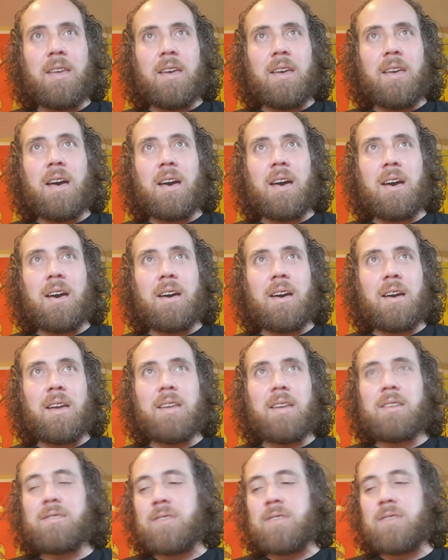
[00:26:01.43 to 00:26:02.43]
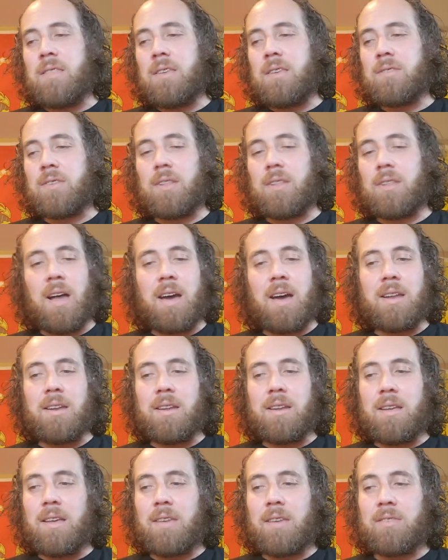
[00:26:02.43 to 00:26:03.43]
I say this a
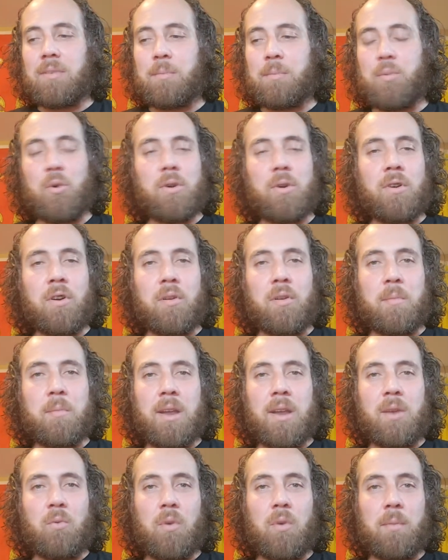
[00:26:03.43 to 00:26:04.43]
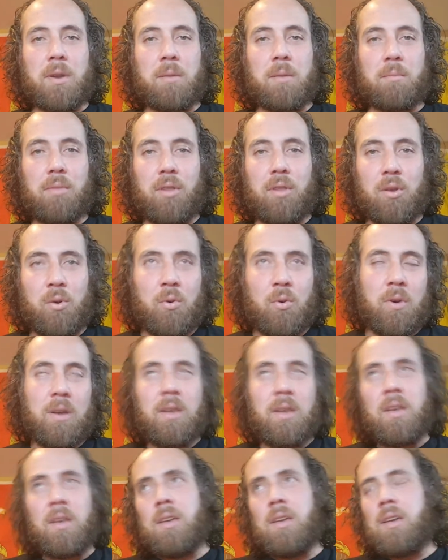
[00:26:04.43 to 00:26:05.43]
lot. I support our men and women in
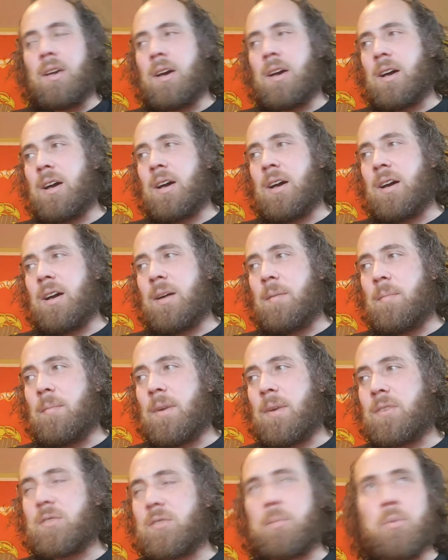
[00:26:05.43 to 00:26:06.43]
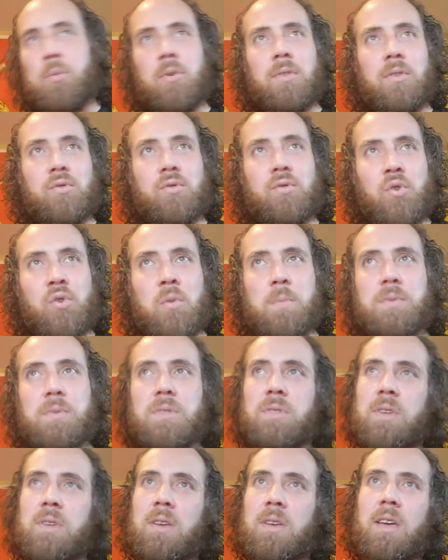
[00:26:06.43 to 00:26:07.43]
blue. I support the
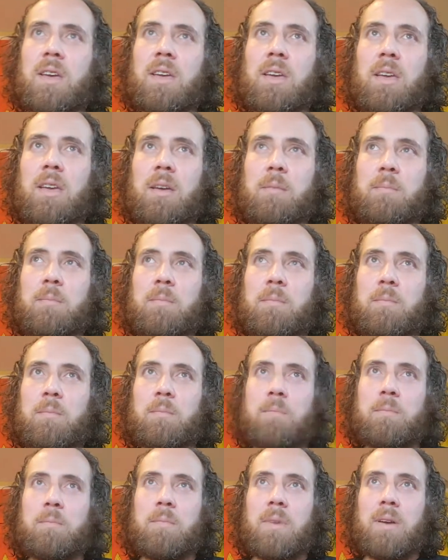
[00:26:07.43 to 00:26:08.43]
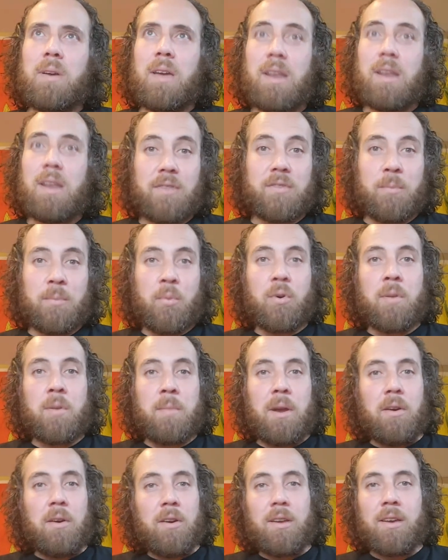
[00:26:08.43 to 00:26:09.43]
troops, and I support
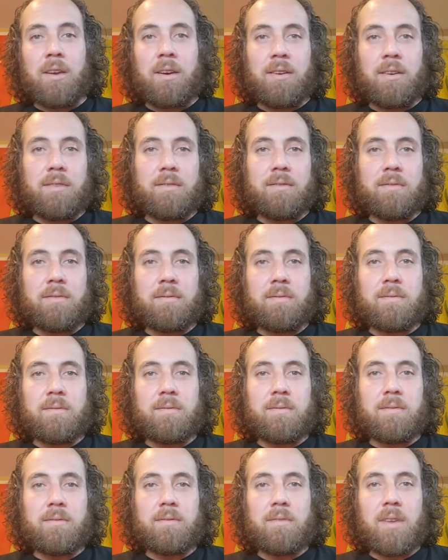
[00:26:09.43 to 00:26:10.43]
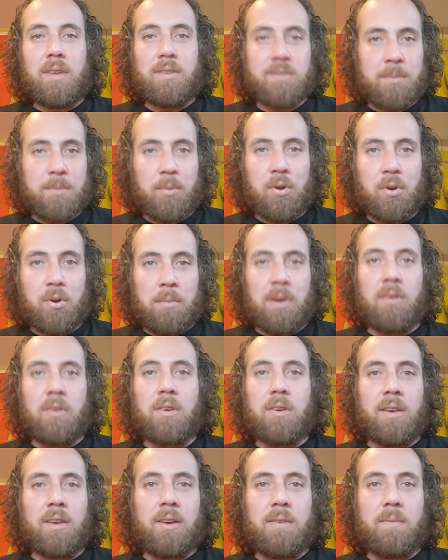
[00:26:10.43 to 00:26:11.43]
America. I support
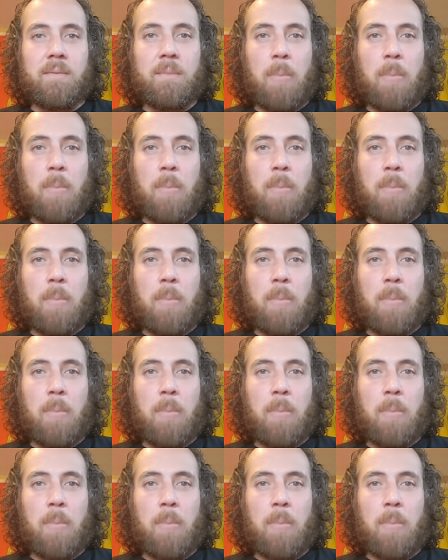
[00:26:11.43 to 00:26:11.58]
America.